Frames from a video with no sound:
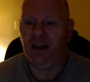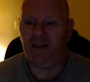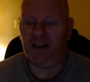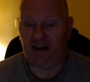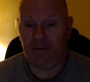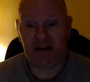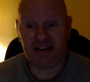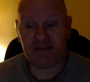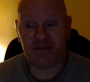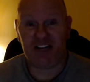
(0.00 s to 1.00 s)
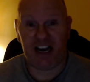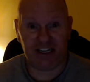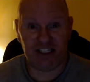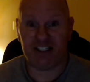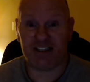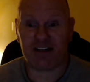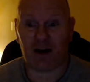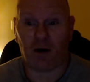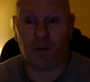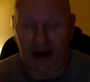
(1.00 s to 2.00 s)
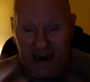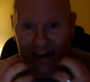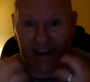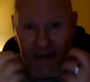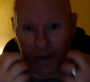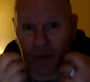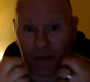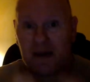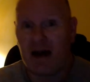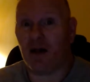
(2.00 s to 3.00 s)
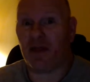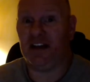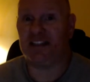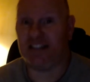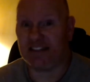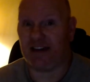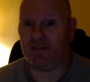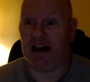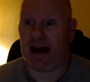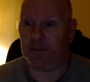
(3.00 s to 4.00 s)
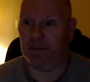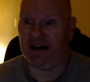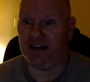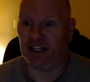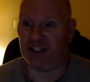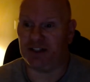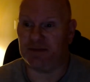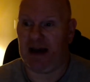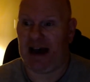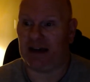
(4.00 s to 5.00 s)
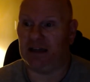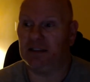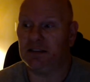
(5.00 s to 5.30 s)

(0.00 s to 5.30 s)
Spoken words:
There have been some changes already in my mouth since I've gotten my dentures back